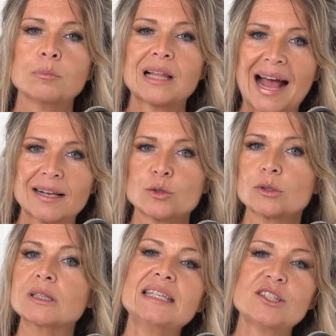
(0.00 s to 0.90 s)
Plaques or
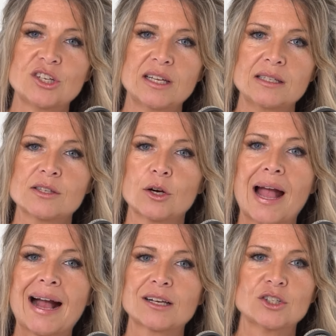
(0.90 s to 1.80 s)
lesions are
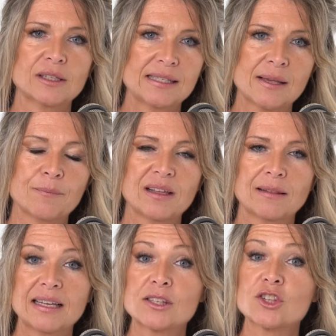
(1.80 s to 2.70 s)
actually something
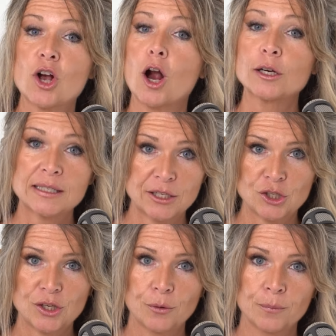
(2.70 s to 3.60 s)
like scar
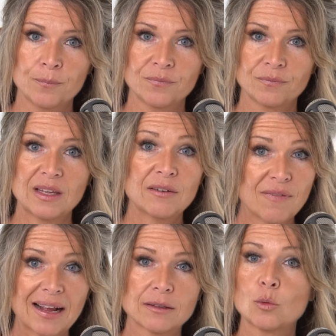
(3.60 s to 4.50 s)
tissue. In
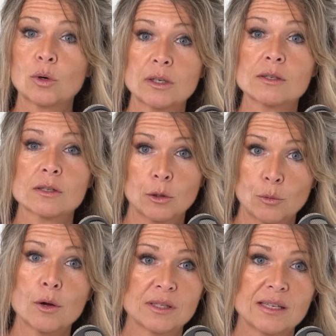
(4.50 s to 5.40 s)
fact, the word
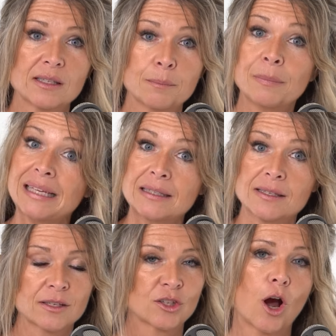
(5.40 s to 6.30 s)
sclerosis
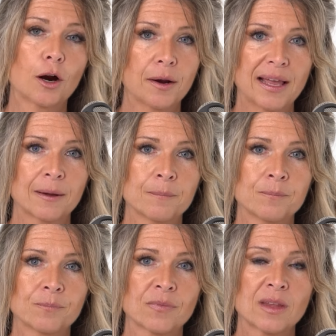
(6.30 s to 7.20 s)
means scarring.
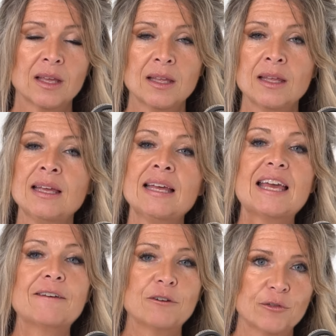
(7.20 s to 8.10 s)

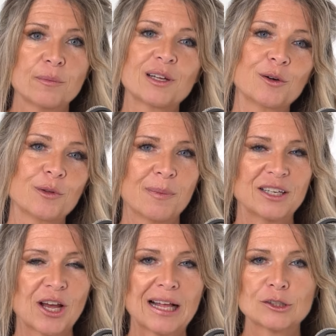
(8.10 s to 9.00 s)
If you're familiar with my
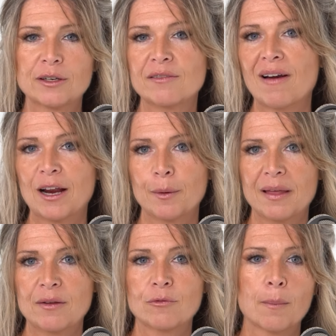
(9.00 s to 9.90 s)
childhood
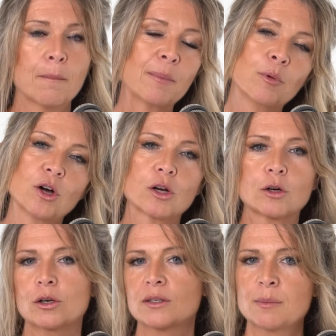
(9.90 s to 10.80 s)
environment from my
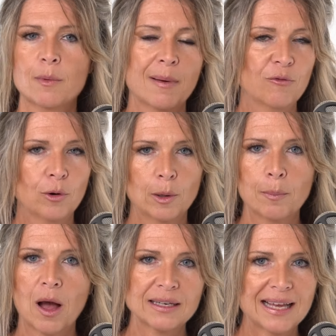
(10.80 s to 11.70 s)
book or some of my former
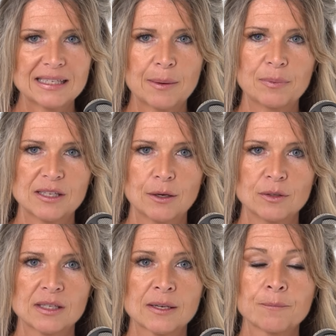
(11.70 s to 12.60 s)
podcast
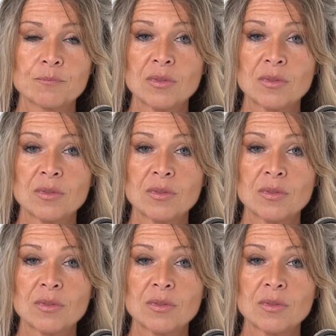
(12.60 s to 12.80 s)
episodes,